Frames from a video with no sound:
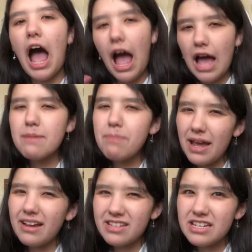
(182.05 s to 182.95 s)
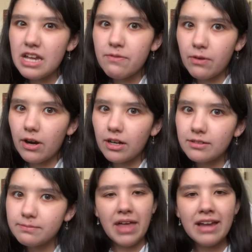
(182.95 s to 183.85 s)
I beg to differ.
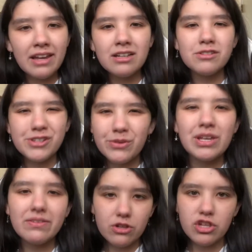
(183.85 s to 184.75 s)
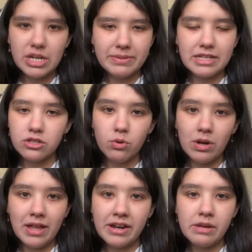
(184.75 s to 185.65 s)
That and I also don't give a shit about that
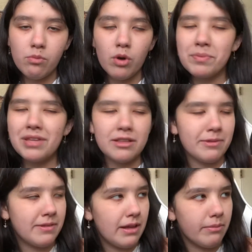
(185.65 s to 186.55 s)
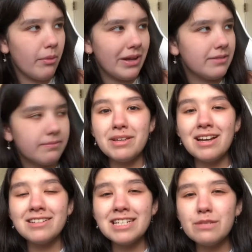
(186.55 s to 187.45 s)
storyline anymore, but that's beside the point.
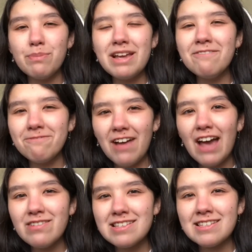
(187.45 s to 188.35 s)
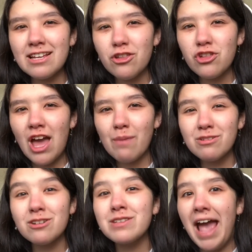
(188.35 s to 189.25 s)
Because it's been 5 to 6
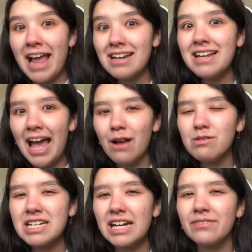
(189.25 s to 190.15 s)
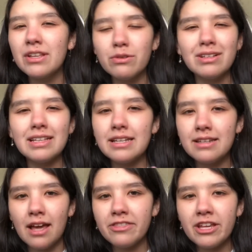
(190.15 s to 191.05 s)
chapters and counting of literally
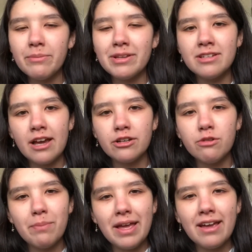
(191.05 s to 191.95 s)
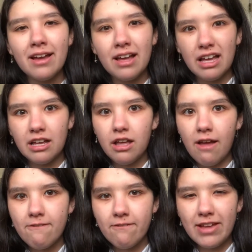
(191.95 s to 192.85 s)
nothing but Deku being a
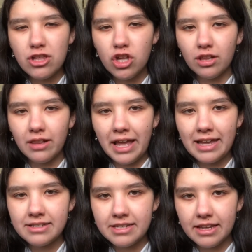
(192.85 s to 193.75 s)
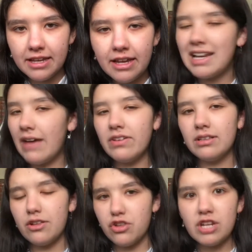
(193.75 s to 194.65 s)
vigilante and having
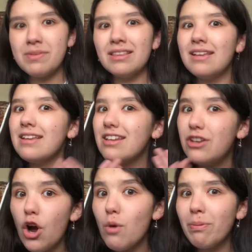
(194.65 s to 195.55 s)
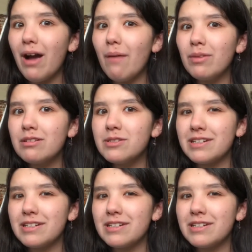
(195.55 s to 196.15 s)
legitimately no problems because